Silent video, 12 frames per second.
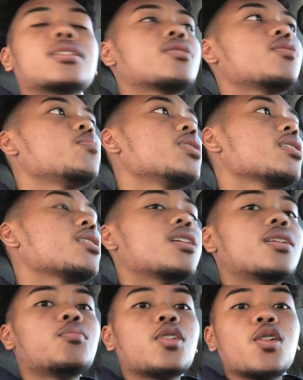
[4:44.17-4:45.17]
Oh my god,
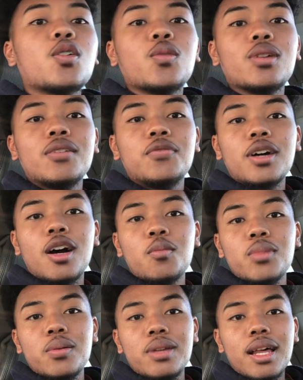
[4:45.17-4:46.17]
bro. If y'all
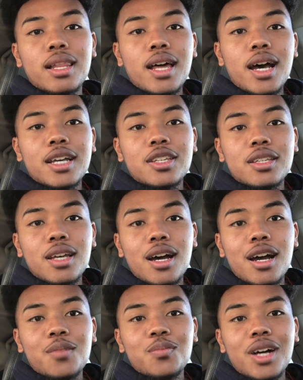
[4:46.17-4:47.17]
remember that last
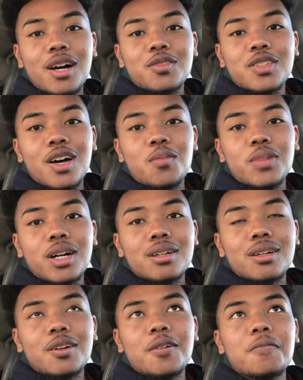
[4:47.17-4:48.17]
time, I was talking about,
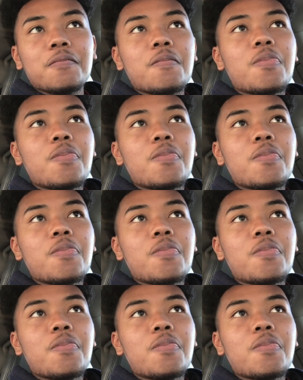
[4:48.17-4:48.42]
um...